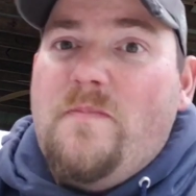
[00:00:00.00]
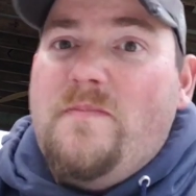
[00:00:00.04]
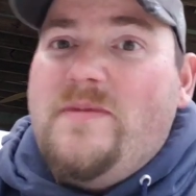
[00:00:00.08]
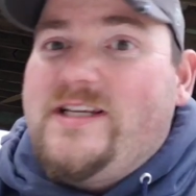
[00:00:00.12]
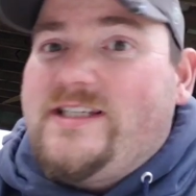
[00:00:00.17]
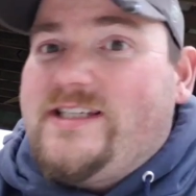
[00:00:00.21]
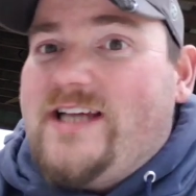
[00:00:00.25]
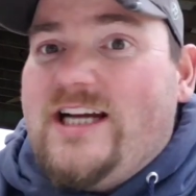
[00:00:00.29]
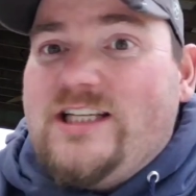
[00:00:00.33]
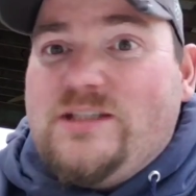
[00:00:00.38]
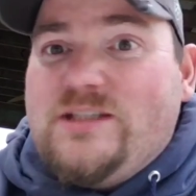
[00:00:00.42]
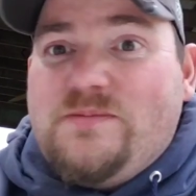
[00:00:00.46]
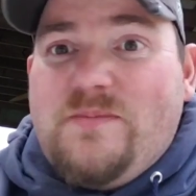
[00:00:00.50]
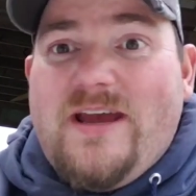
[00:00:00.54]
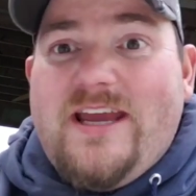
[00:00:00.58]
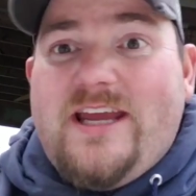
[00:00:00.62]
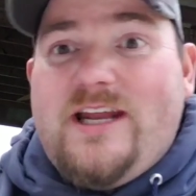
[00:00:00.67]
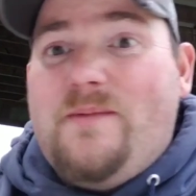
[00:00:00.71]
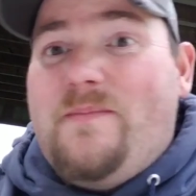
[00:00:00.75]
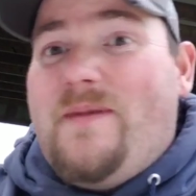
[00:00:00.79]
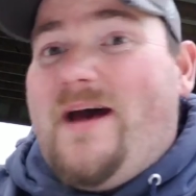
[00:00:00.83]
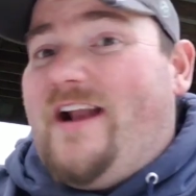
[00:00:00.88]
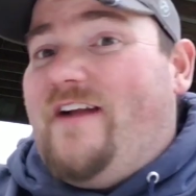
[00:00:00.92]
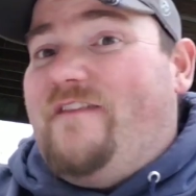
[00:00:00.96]
besides
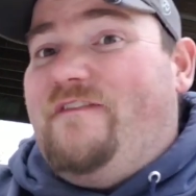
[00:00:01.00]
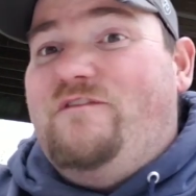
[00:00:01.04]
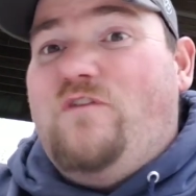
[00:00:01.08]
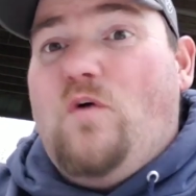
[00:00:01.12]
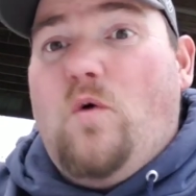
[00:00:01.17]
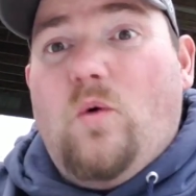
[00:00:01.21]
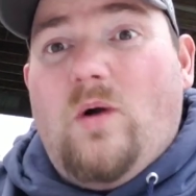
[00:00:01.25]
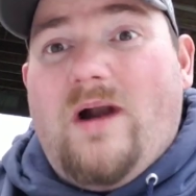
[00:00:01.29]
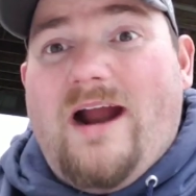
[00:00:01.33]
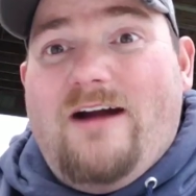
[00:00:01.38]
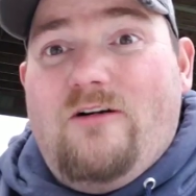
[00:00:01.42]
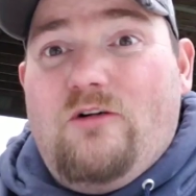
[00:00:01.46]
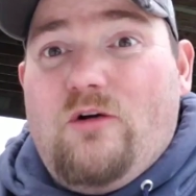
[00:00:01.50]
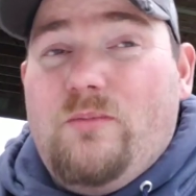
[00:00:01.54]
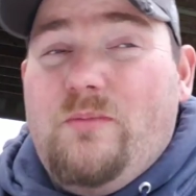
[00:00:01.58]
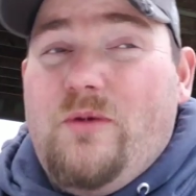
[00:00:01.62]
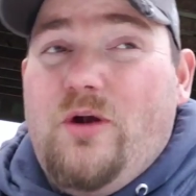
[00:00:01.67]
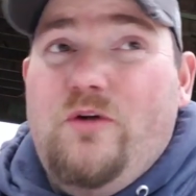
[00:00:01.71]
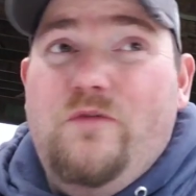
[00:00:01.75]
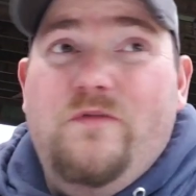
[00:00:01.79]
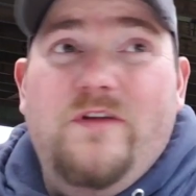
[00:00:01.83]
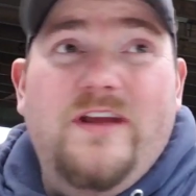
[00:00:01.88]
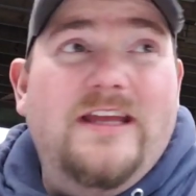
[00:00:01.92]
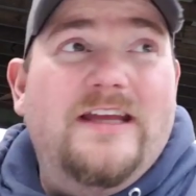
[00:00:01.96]
making about a 4-hour
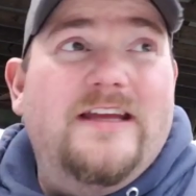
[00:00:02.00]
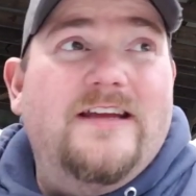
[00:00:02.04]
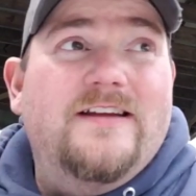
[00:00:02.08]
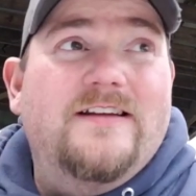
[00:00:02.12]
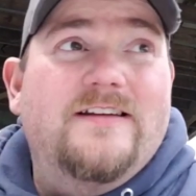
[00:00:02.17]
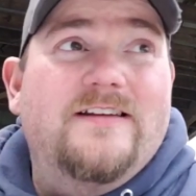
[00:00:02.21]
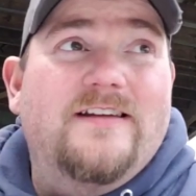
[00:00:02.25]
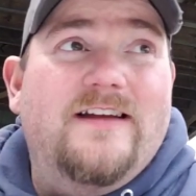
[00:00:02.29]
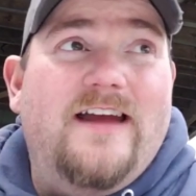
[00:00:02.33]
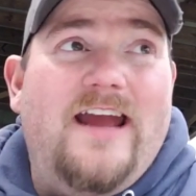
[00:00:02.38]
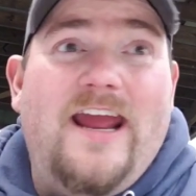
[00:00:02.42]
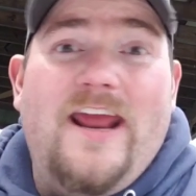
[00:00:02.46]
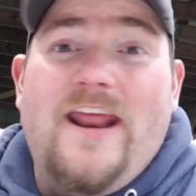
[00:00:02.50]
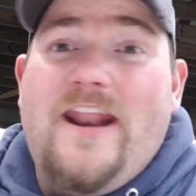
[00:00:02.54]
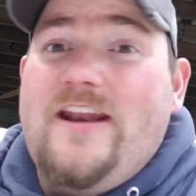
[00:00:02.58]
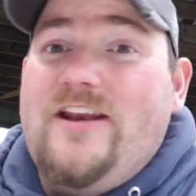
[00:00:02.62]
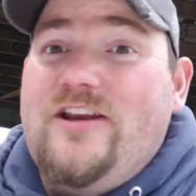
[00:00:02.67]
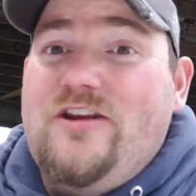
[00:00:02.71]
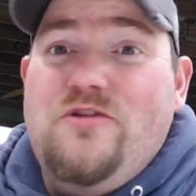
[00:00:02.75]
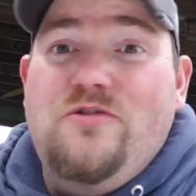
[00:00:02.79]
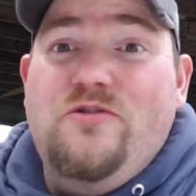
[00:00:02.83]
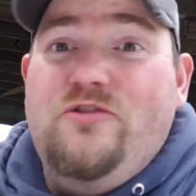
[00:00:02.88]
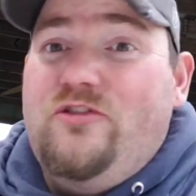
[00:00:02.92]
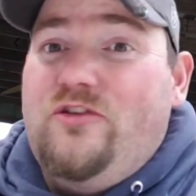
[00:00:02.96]
movie,
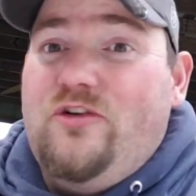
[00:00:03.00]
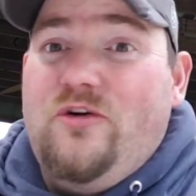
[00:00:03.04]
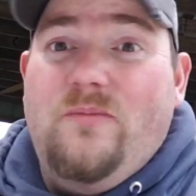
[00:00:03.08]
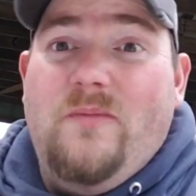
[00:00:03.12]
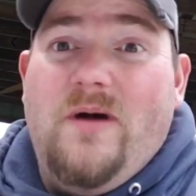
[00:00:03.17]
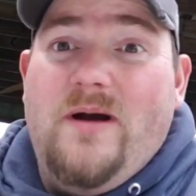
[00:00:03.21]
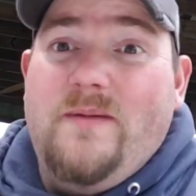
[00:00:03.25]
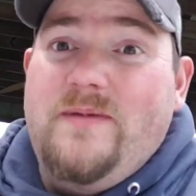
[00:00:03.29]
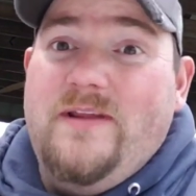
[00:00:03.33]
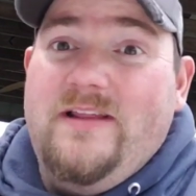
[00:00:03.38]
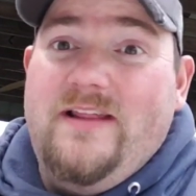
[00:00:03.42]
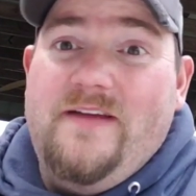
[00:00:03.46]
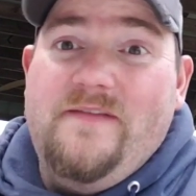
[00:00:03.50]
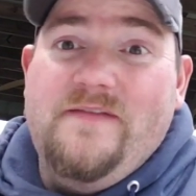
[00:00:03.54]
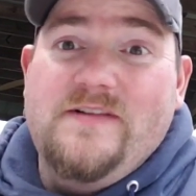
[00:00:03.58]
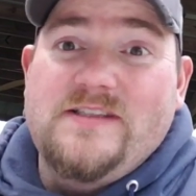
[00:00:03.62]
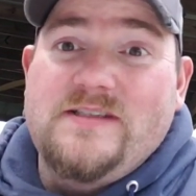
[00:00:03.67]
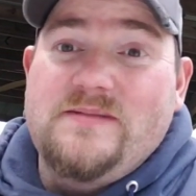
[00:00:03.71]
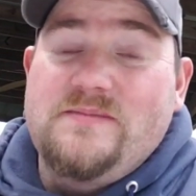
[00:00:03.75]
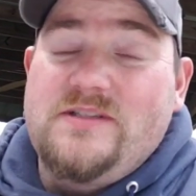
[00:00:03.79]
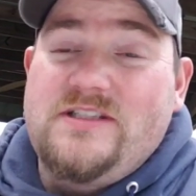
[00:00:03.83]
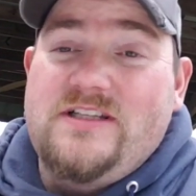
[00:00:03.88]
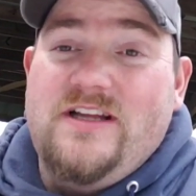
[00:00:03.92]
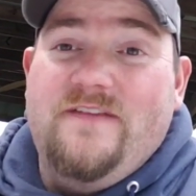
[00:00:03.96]
and you still might be leaving
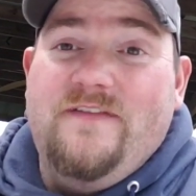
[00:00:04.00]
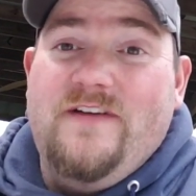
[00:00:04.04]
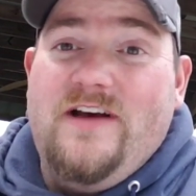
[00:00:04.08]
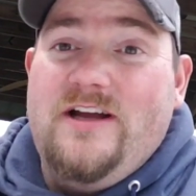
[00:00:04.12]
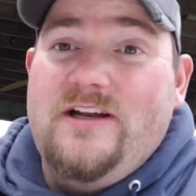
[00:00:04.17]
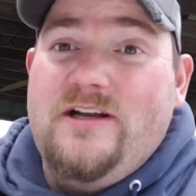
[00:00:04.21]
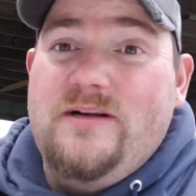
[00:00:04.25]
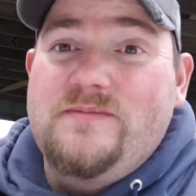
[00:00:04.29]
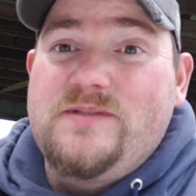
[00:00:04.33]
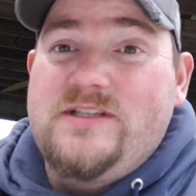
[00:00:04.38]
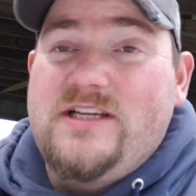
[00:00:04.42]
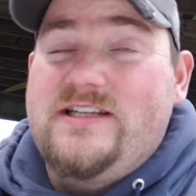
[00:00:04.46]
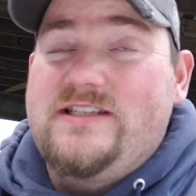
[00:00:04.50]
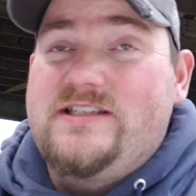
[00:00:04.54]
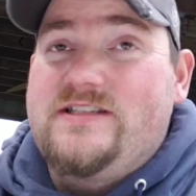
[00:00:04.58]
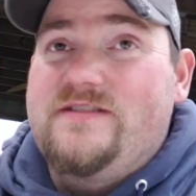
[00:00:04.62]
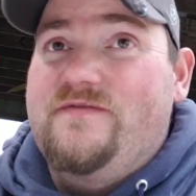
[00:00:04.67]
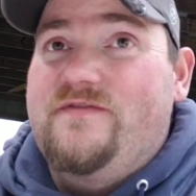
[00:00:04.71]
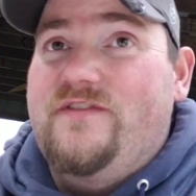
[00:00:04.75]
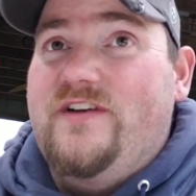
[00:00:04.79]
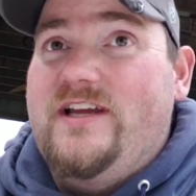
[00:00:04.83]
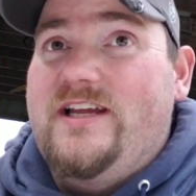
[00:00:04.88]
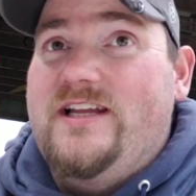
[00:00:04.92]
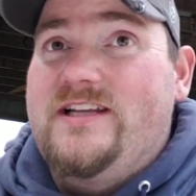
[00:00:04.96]
some stuff out and upsetting
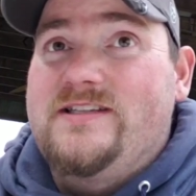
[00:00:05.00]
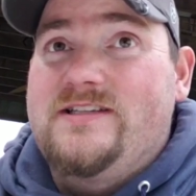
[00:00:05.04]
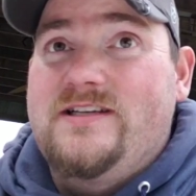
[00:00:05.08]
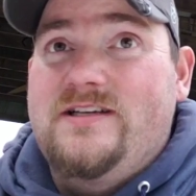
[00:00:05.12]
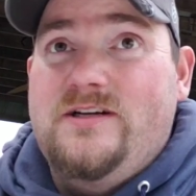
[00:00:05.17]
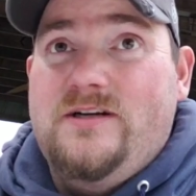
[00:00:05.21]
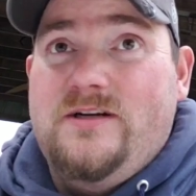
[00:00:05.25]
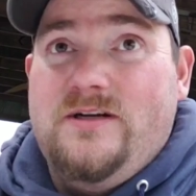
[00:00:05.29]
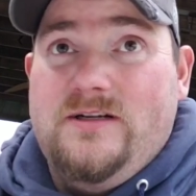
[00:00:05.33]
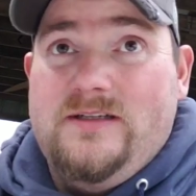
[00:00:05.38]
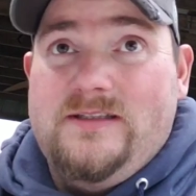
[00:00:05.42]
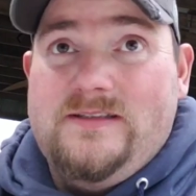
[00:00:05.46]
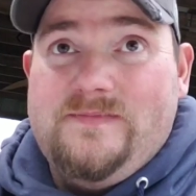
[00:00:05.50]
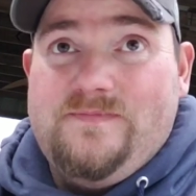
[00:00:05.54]
some fans,